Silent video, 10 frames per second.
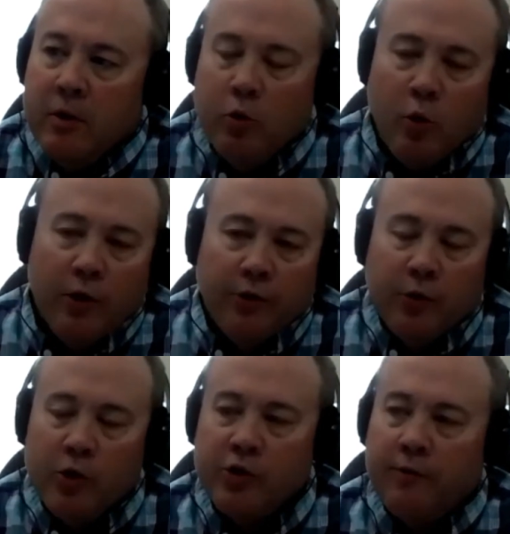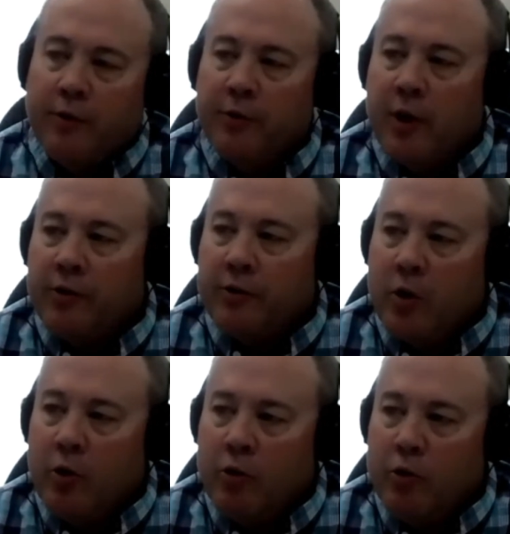who was originally from South
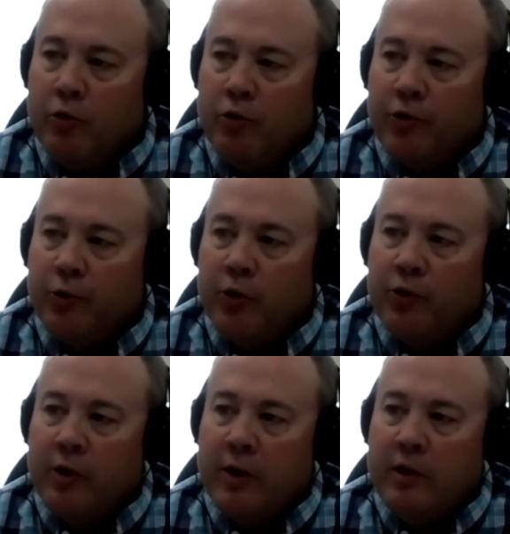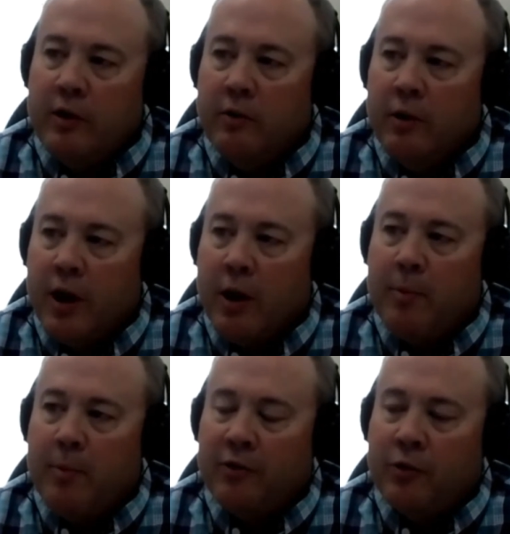Dakota, who just recently
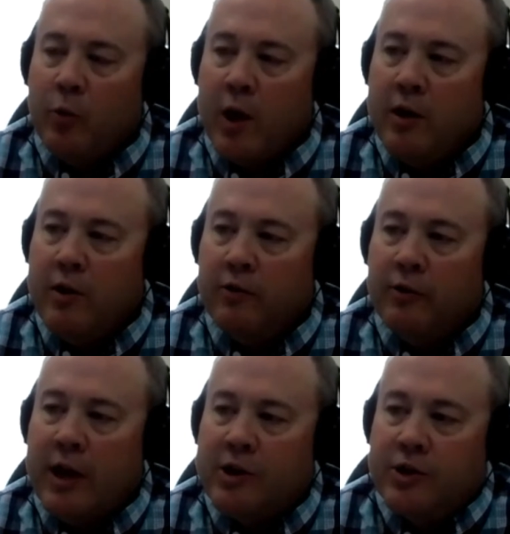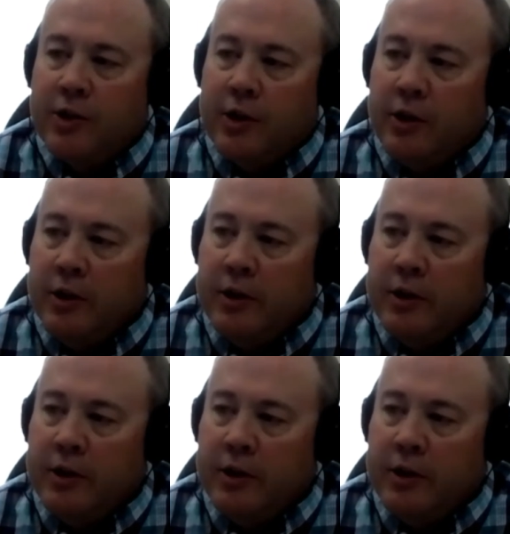passed away this last year.